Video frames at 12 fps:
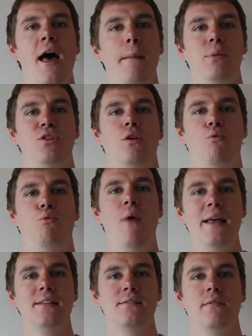but the
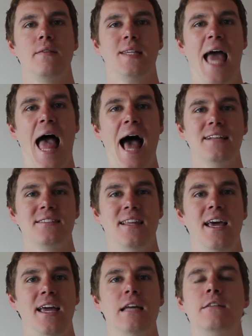rest of the cast
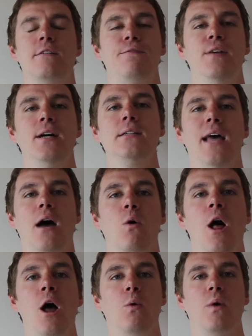is filled
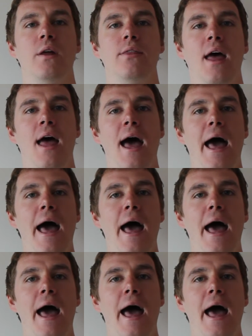out with